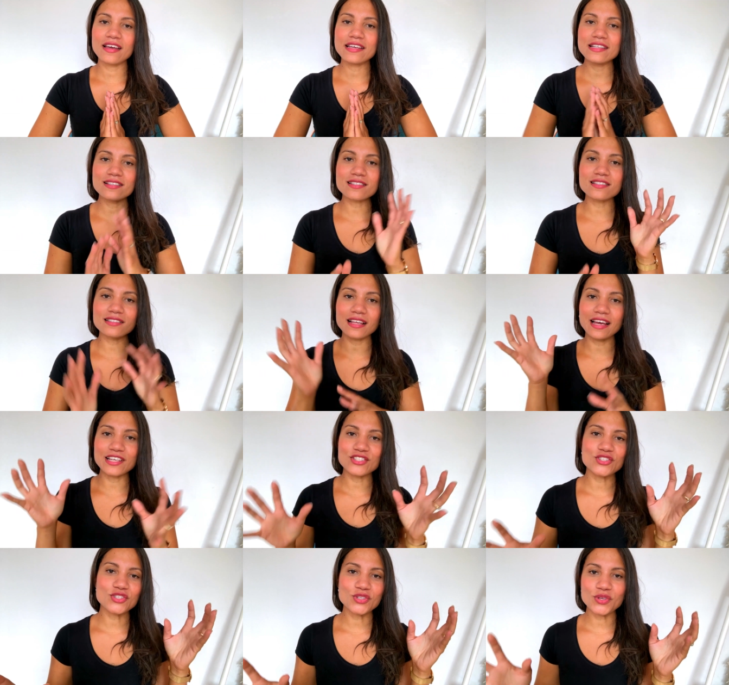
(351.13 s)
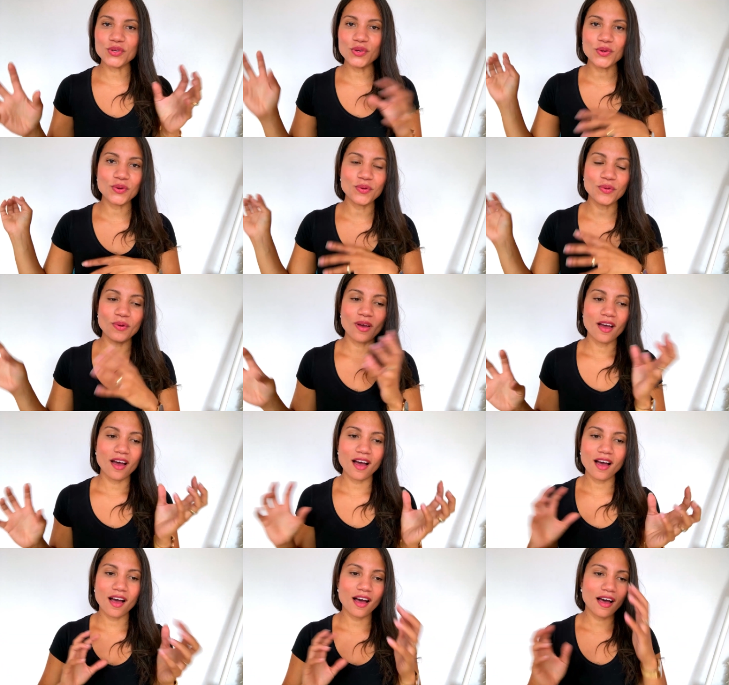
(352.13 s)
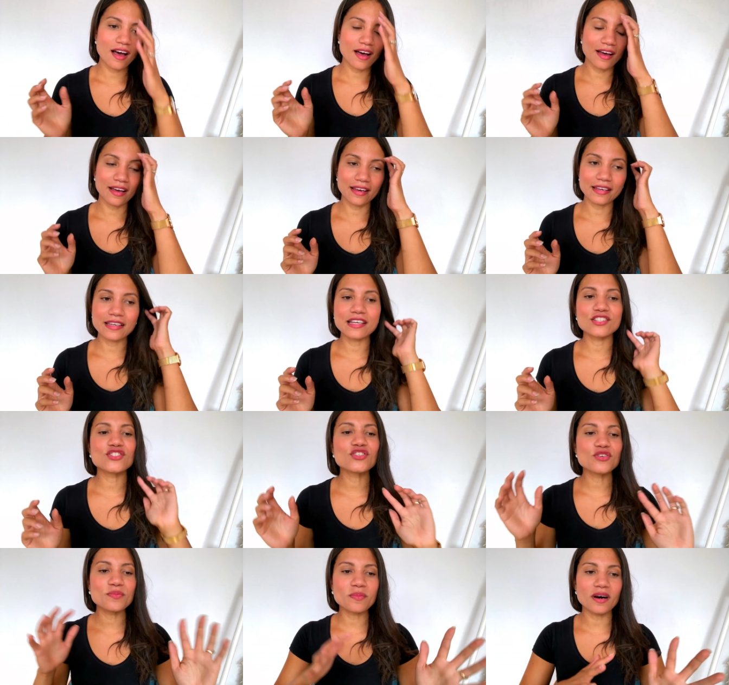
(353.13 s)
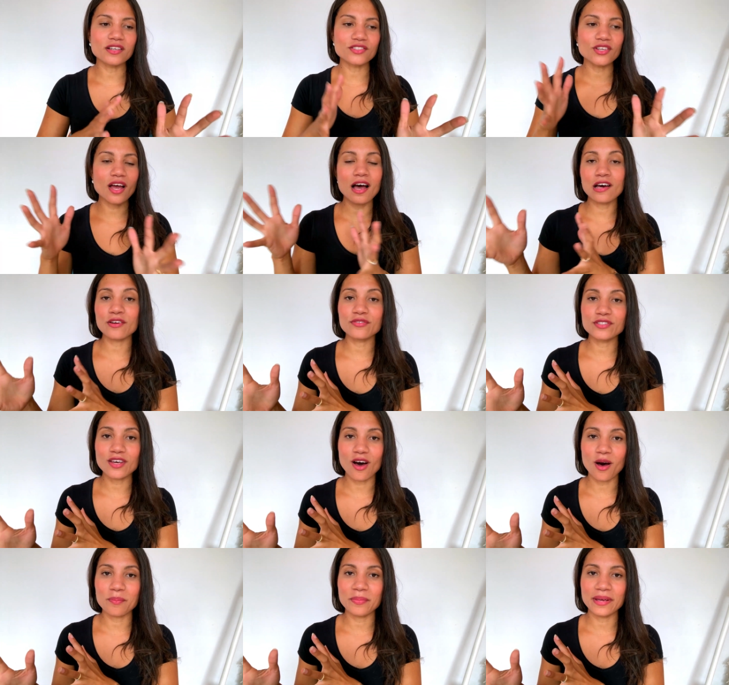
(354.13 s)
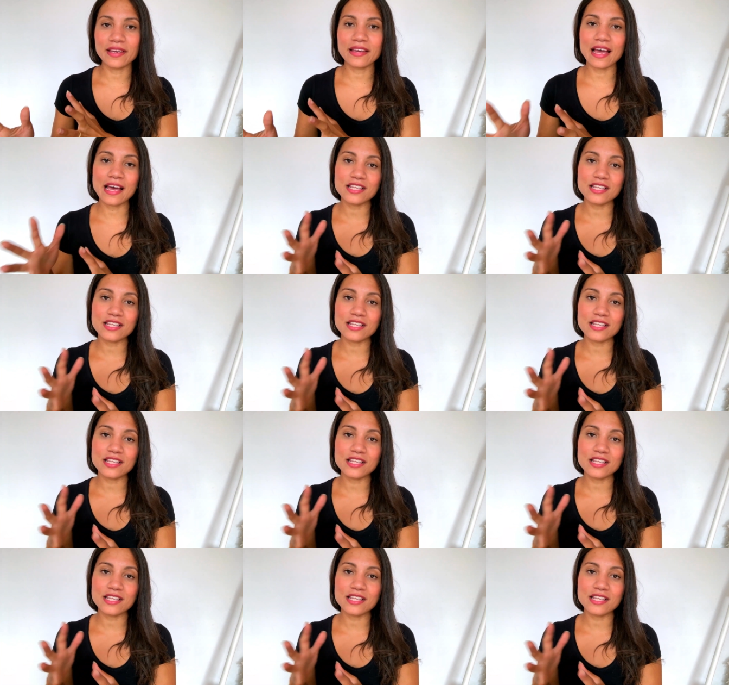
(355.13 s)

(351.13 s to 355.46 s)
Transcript: He doesn't like to get too much out of topic,